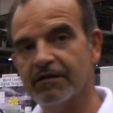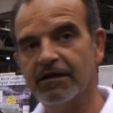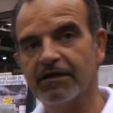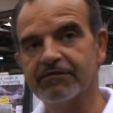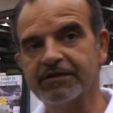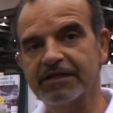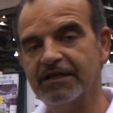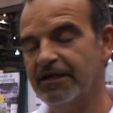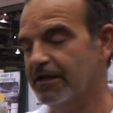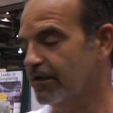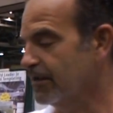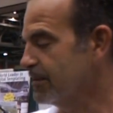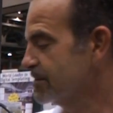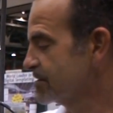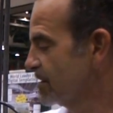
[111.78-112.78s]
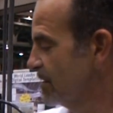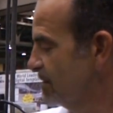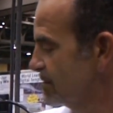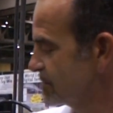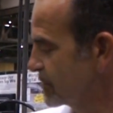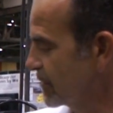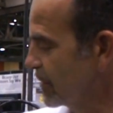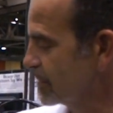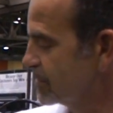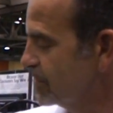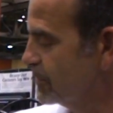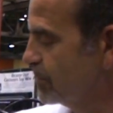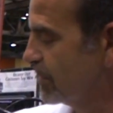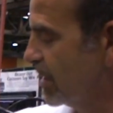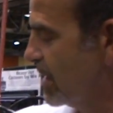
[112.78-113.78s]
of the carriage. There are
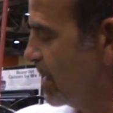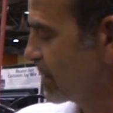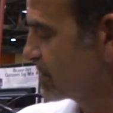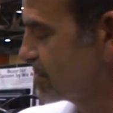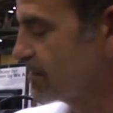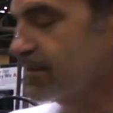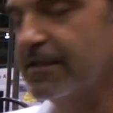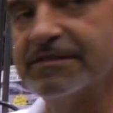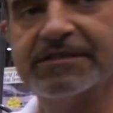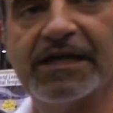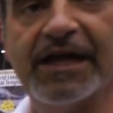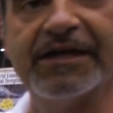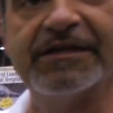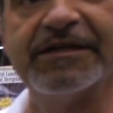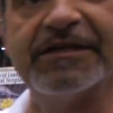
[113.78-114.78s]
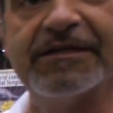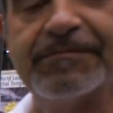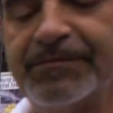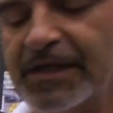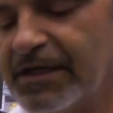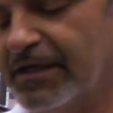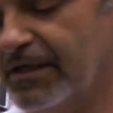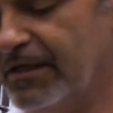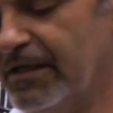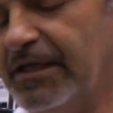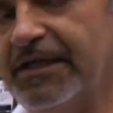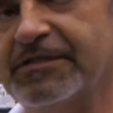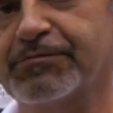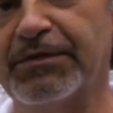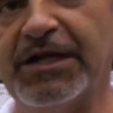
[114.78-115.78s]
two blocks inside here.
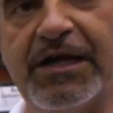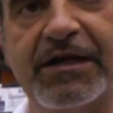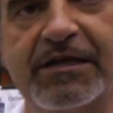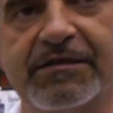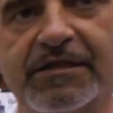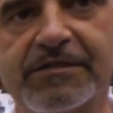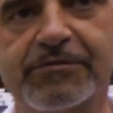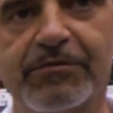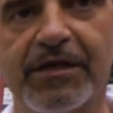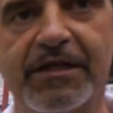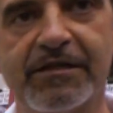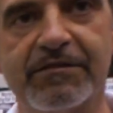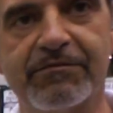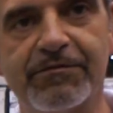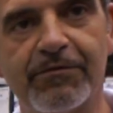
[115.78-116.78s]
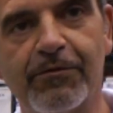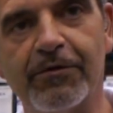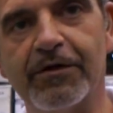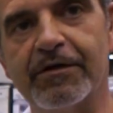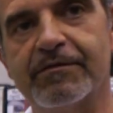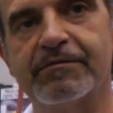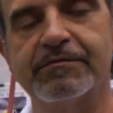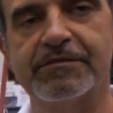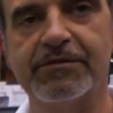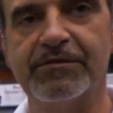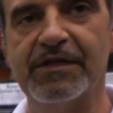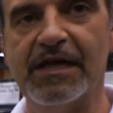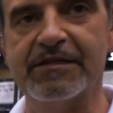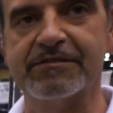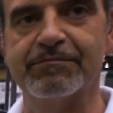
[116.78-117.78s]
Each block is rated for
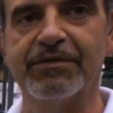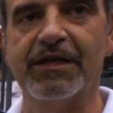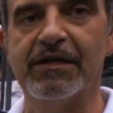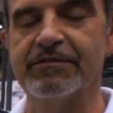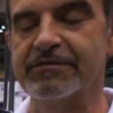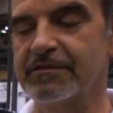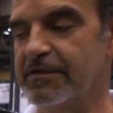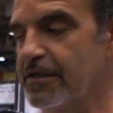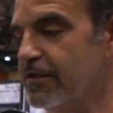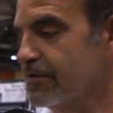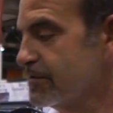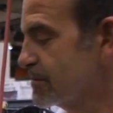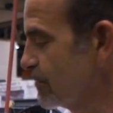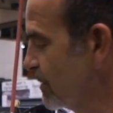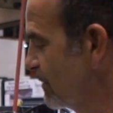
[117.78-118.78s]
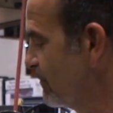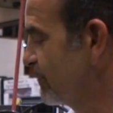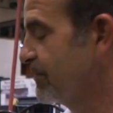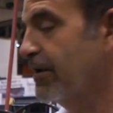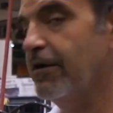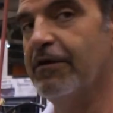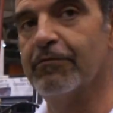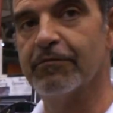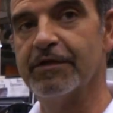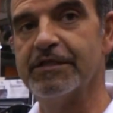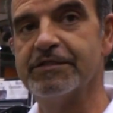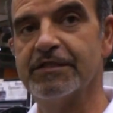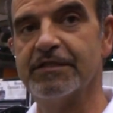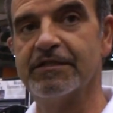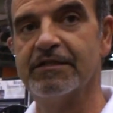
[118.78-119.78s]
2,000 pounds of load, so we have a very
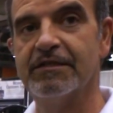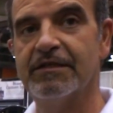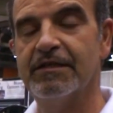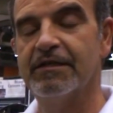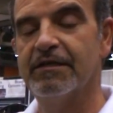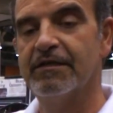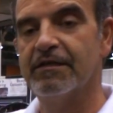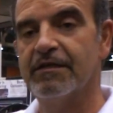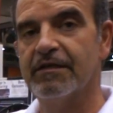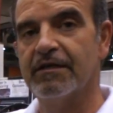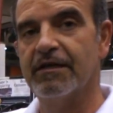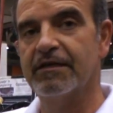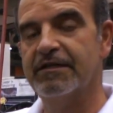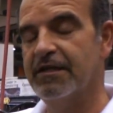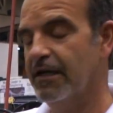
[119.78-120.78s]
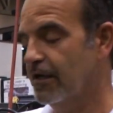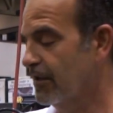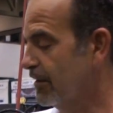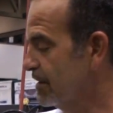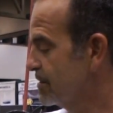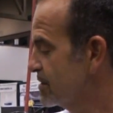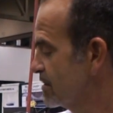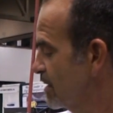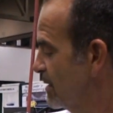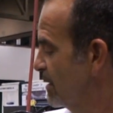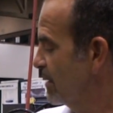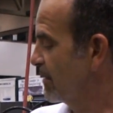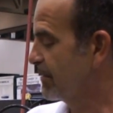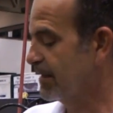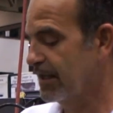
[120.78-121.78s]
rigid carriage
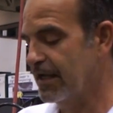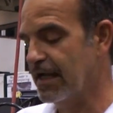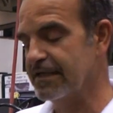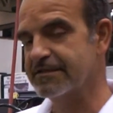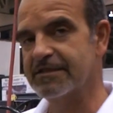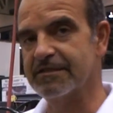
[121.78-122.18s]
that has